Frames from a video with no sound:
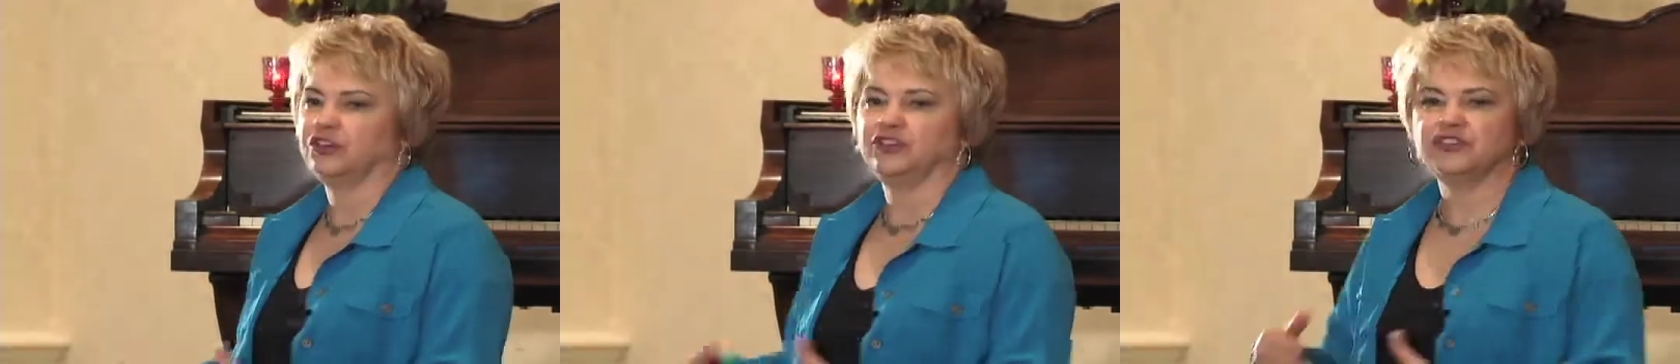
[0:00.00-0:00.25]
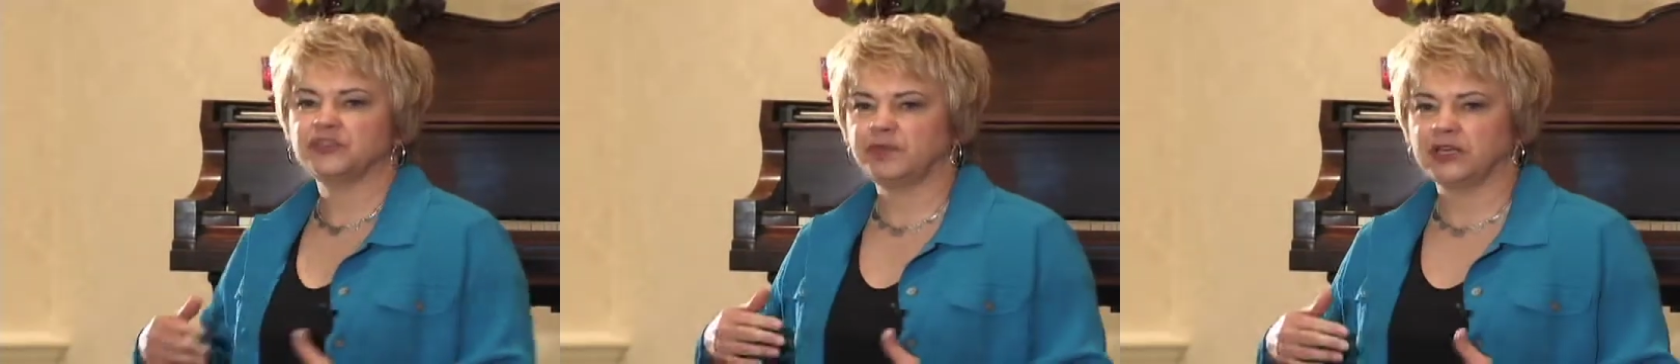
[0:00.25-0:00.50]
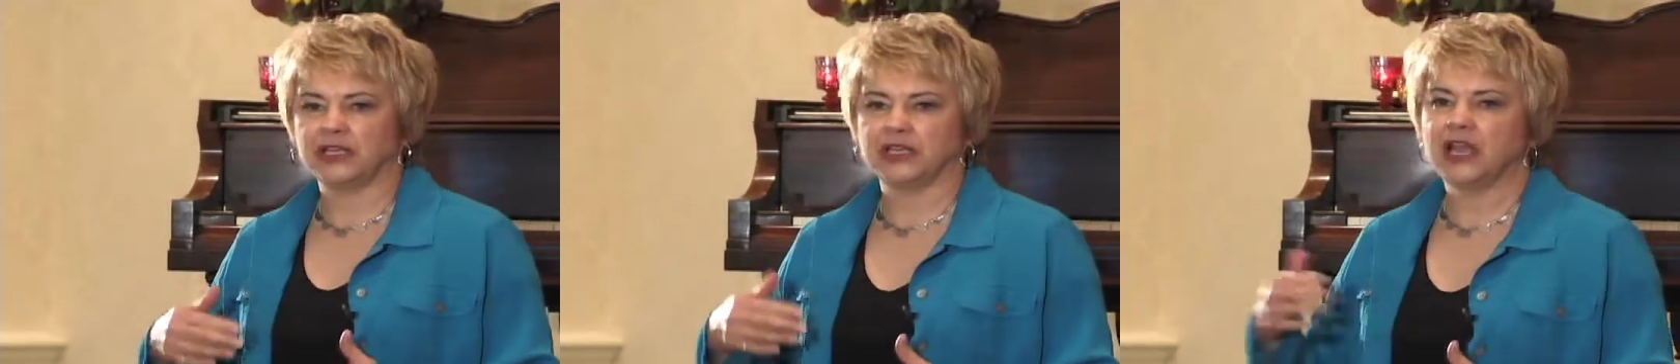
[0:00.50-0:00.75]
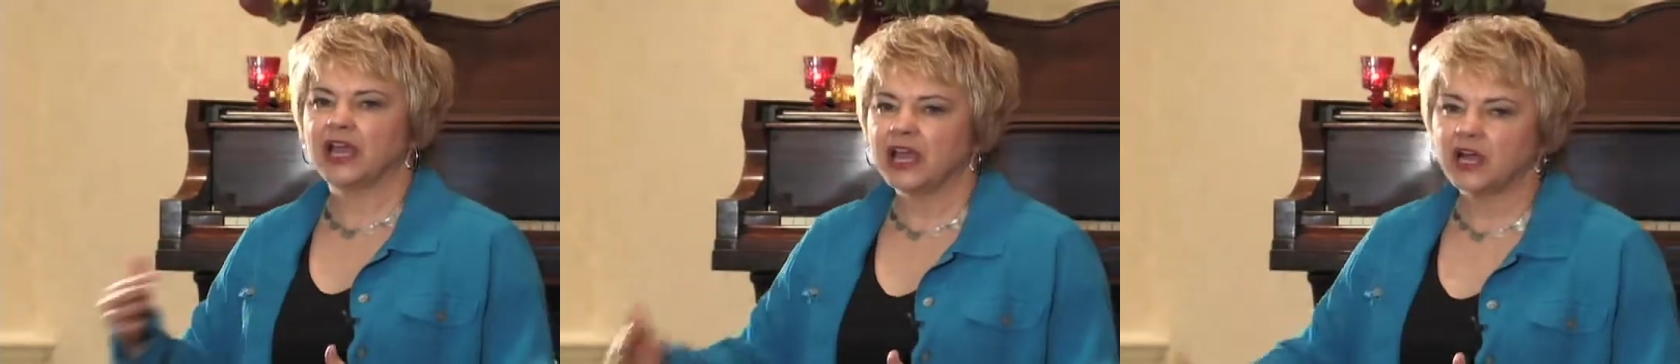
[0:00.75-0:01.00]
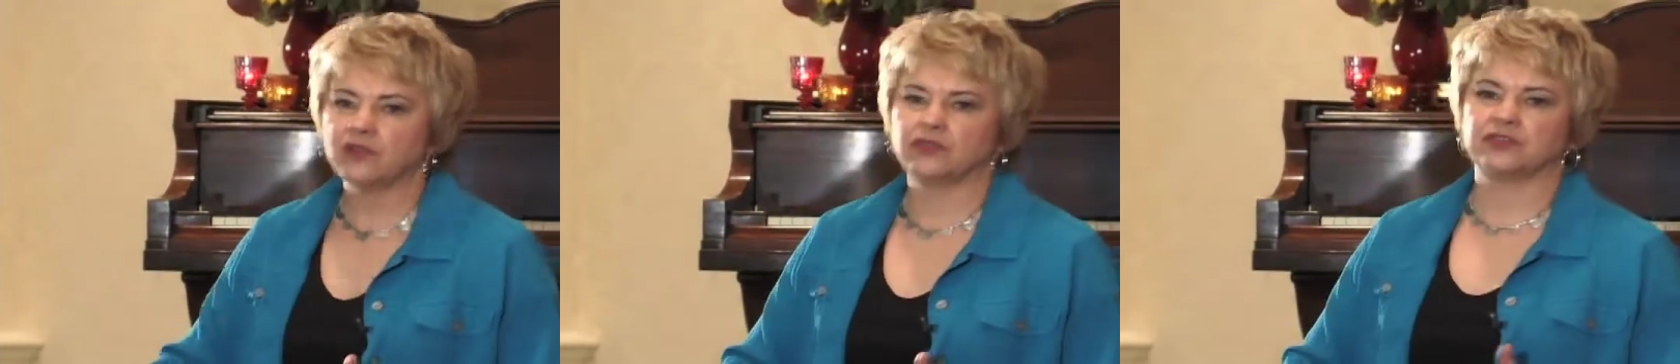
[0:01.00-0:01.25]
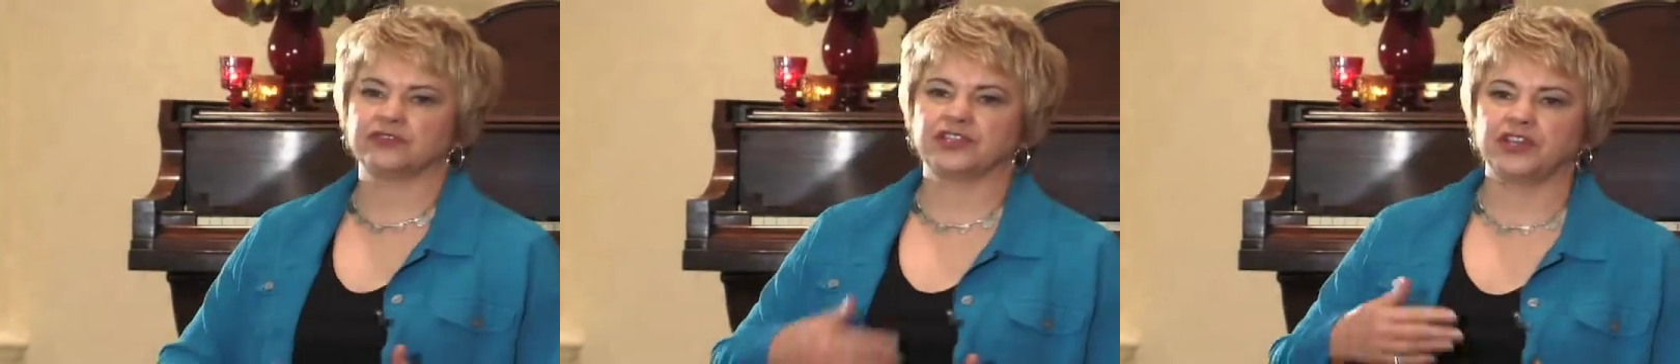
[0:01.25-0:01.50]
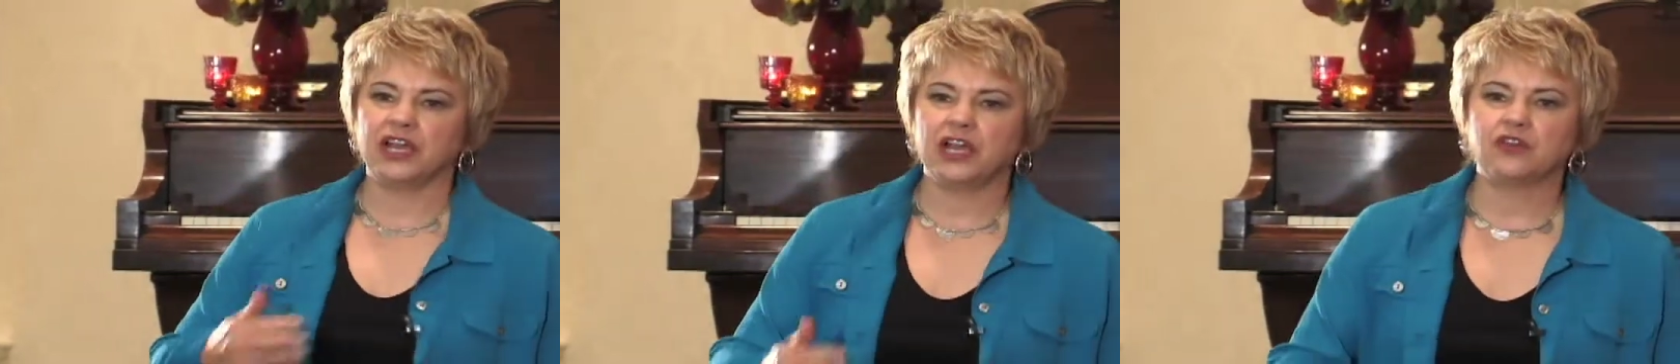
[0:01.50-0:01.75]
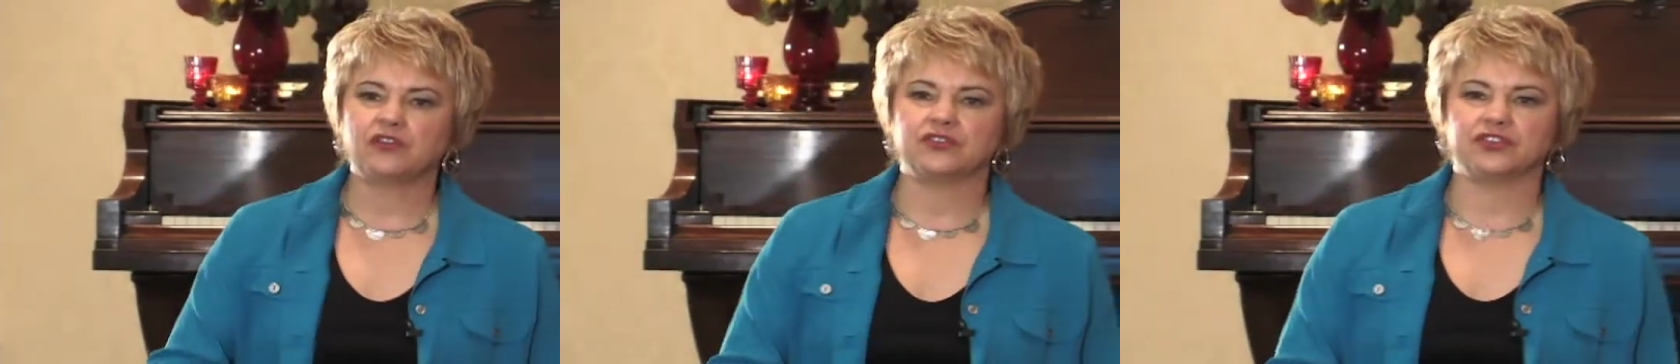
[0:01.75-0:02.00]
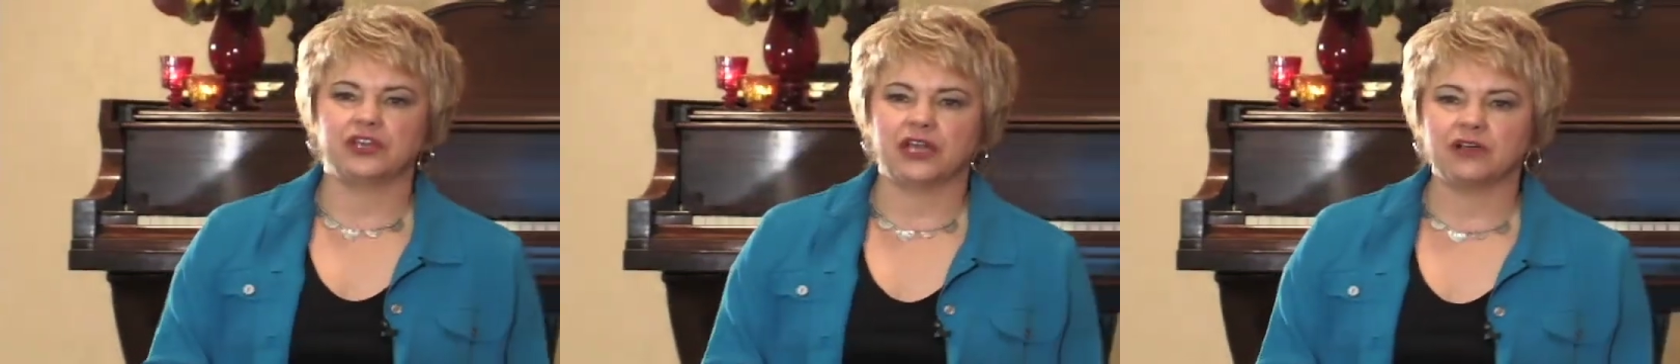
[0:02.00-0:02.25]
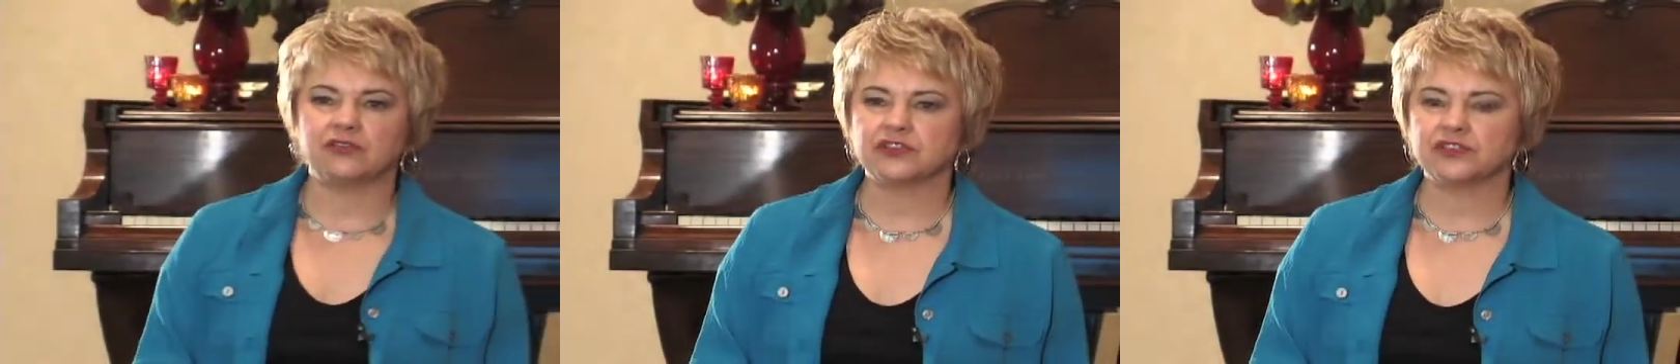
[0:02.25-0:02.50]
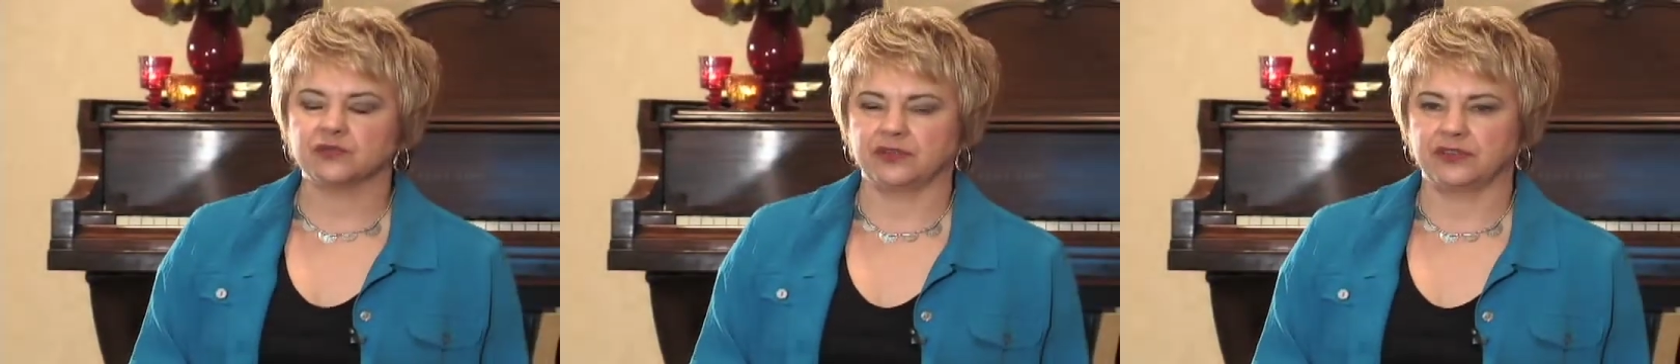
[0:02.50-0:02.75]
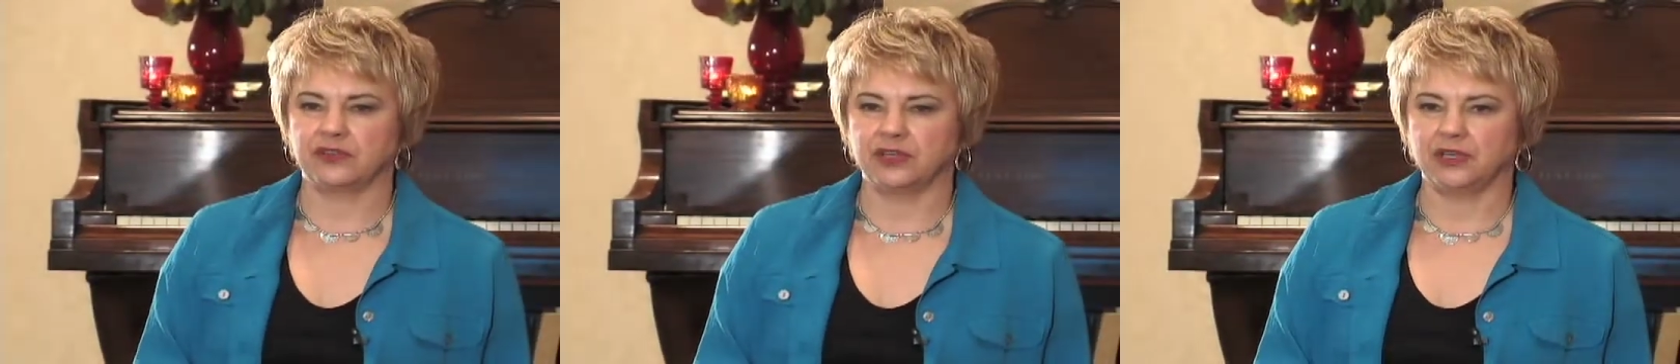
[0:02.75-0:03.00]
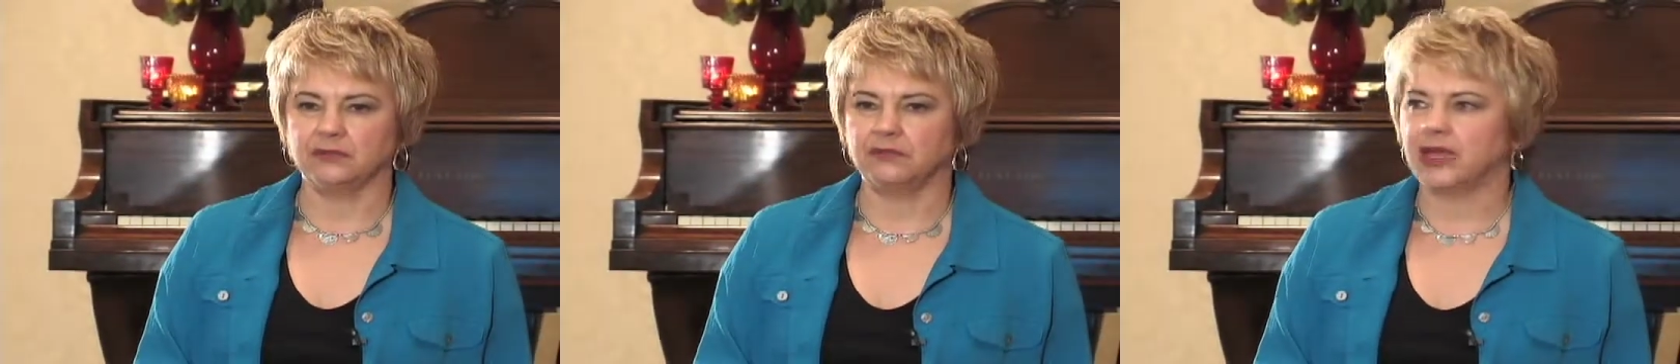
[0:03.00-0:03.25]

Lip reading: Are you spending hours and hours and hours with them,